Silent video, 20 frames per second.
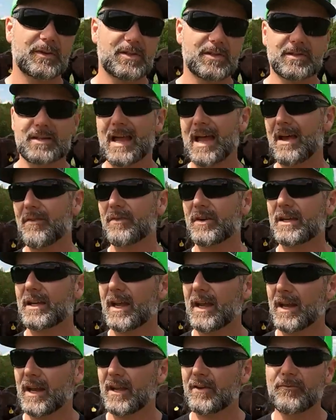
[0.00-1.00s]
which is
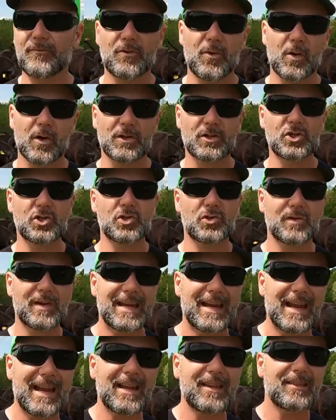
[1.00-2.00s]
advocating for
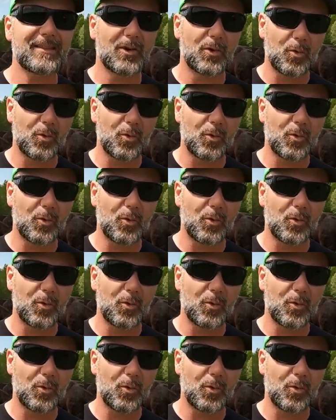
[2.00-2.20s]
treating